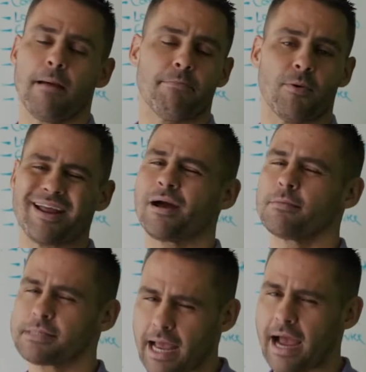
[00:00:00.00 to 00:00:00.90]
but when it
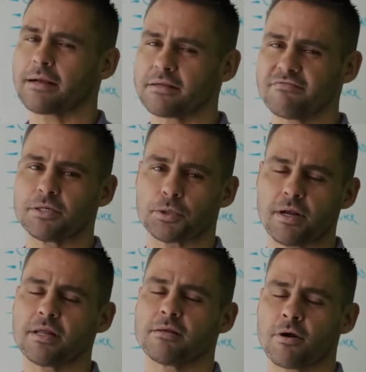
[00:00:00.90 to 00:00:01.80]
comes to actively
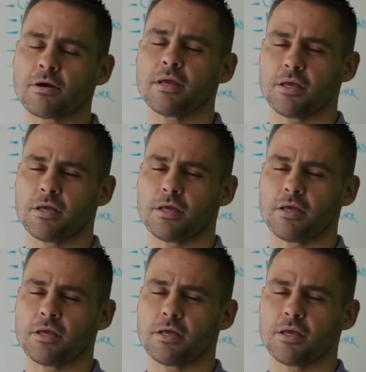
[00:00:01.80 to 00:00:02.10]
trading the market,